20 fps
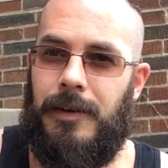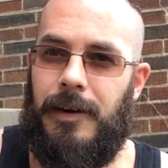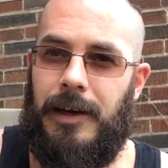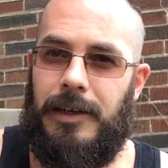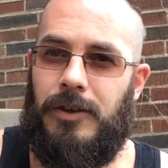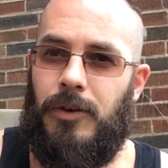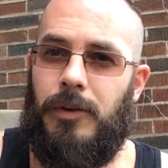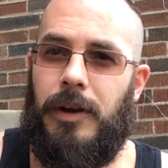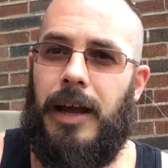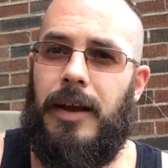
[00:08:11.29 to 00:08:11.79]

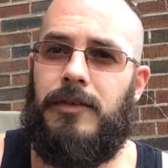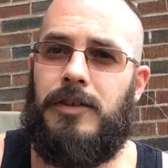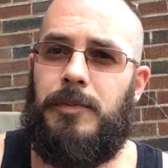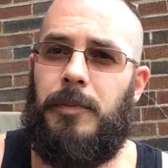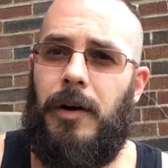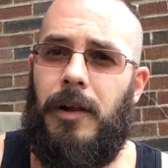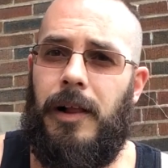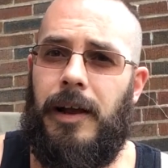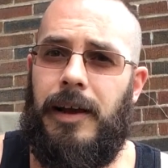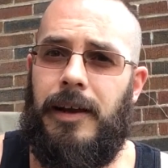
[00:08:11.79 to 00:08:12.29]
I don't have
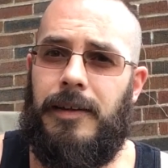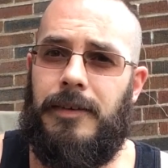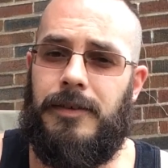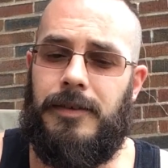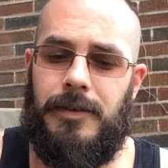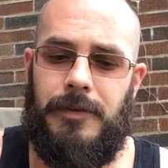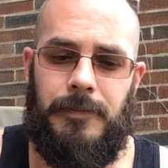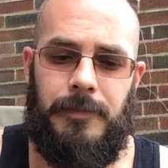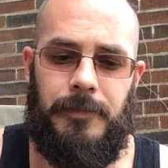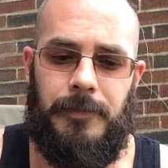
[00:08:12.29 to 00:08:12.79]
small
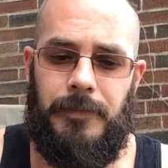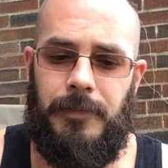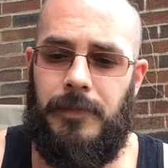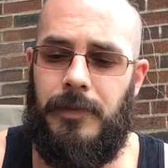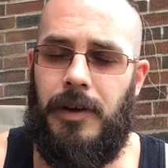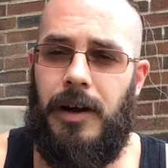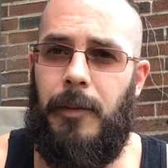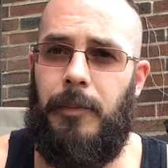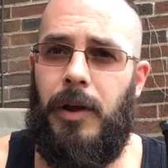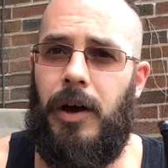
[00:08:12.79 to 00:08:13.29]
hands.
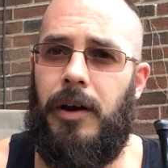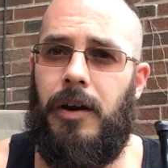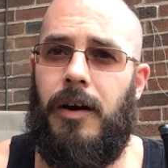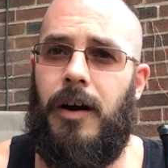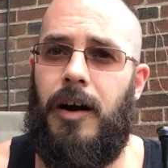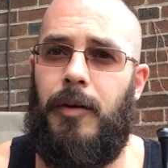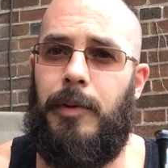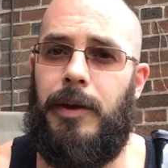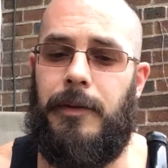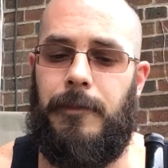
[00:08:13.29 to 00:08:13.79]
I'm not a
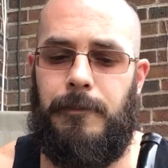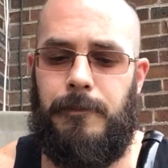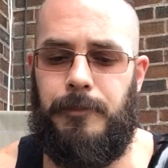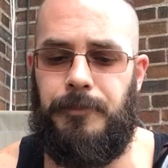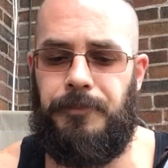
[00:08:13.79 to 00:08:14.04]
hobbit.